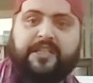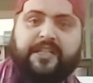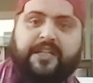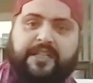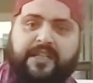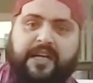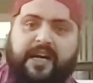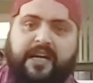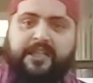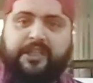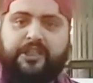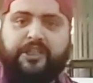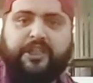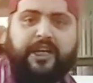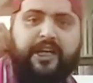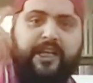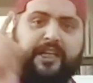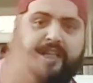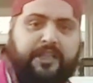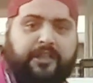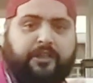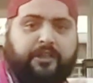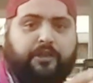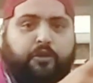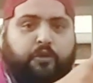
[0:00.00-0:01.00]
and I
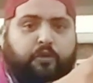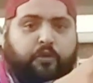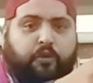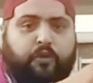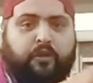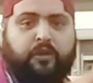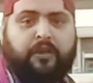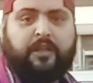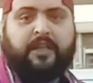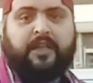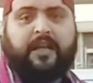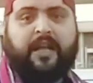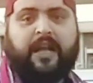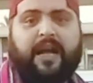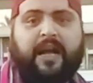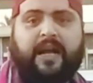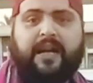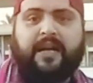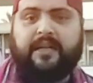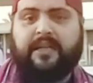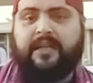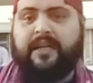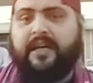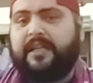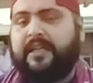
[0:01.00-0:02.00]
challenge you
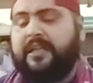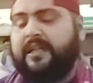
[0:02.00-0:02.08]
and I